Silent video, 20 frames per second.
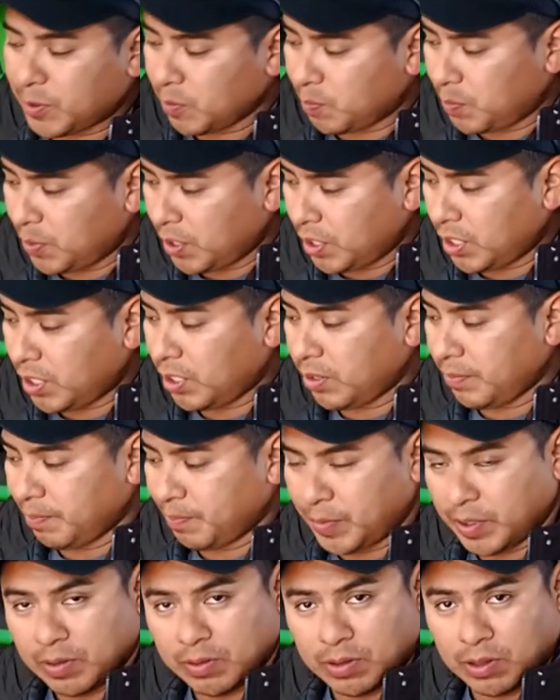to be
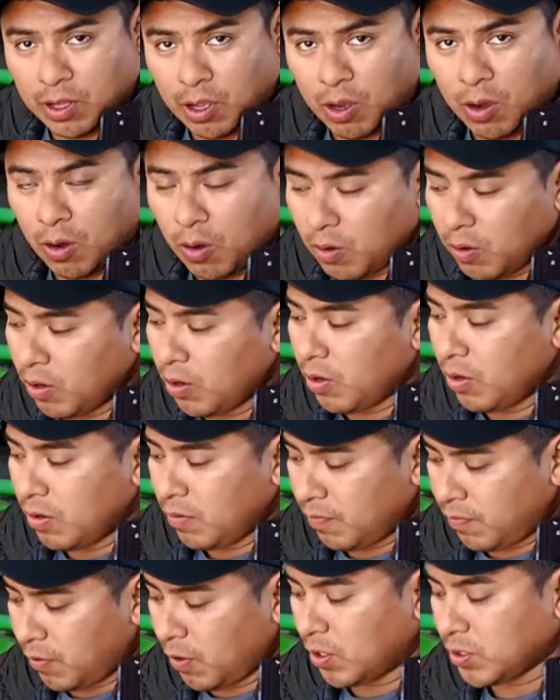below
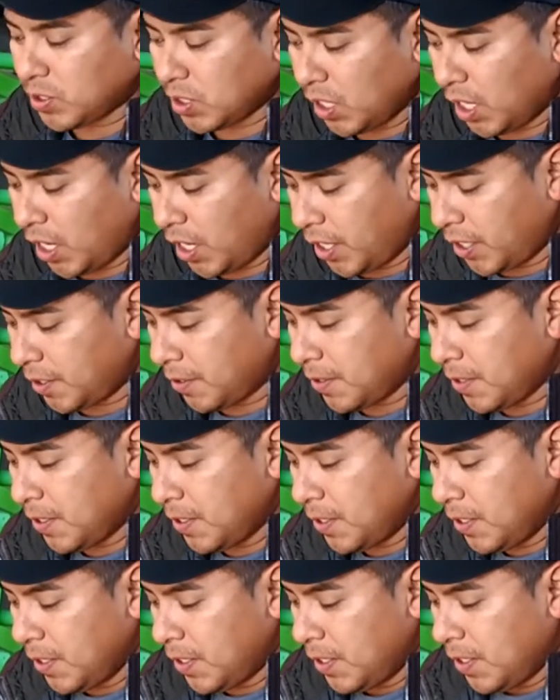frost line,
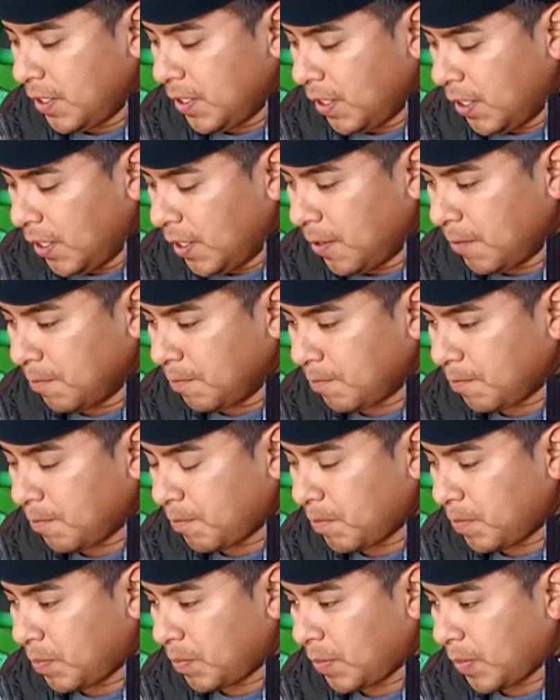
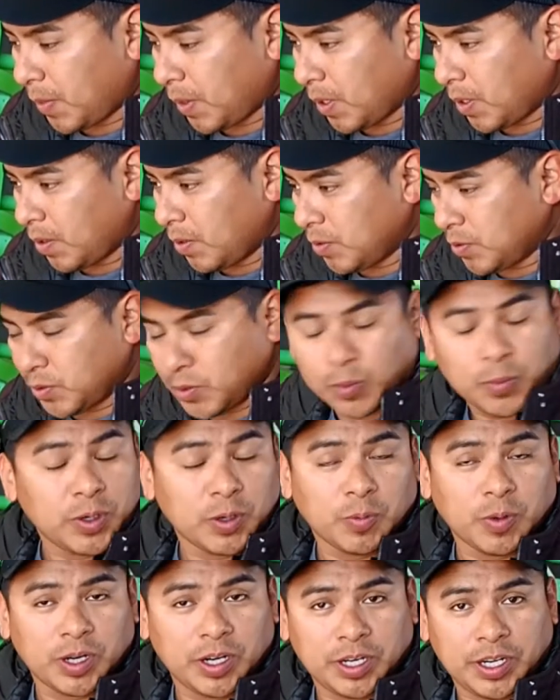so we
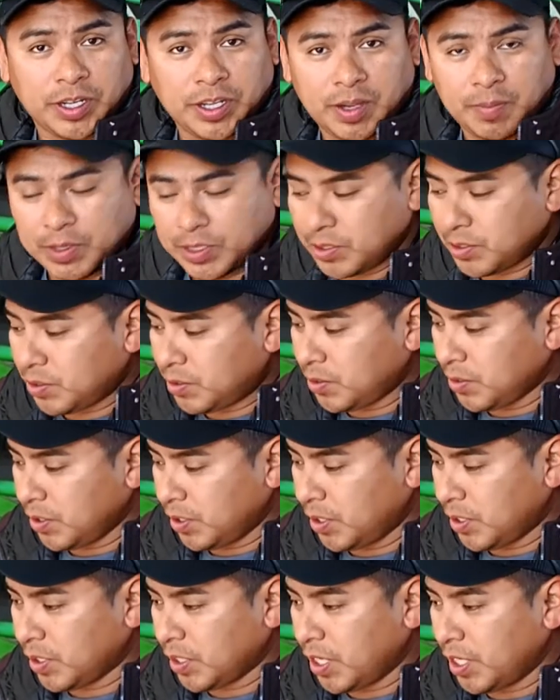don't want any damage to
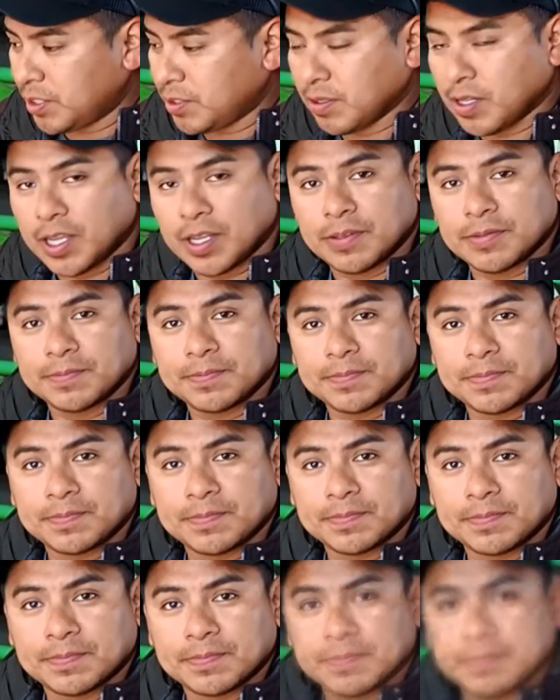the irrigation line.
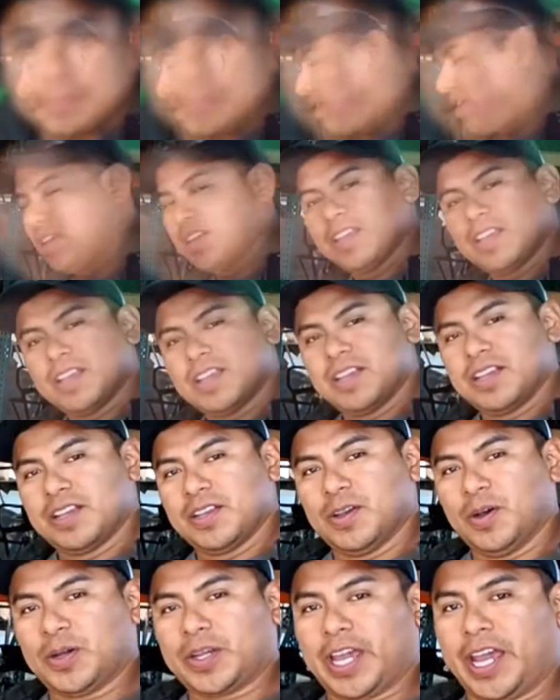
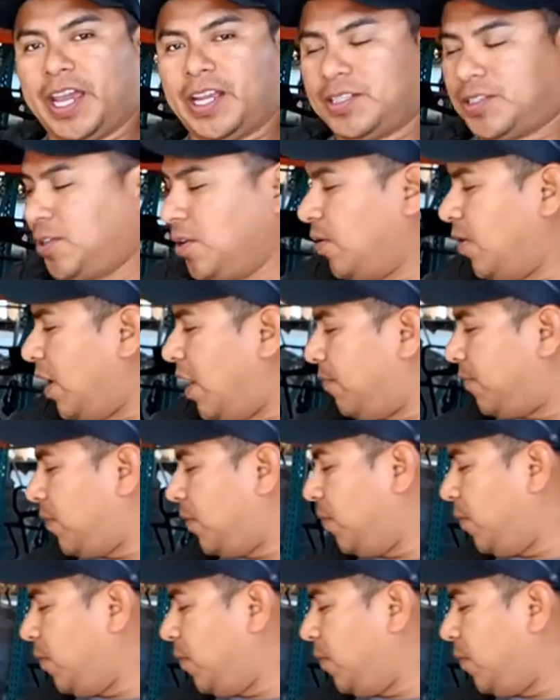Okay, so after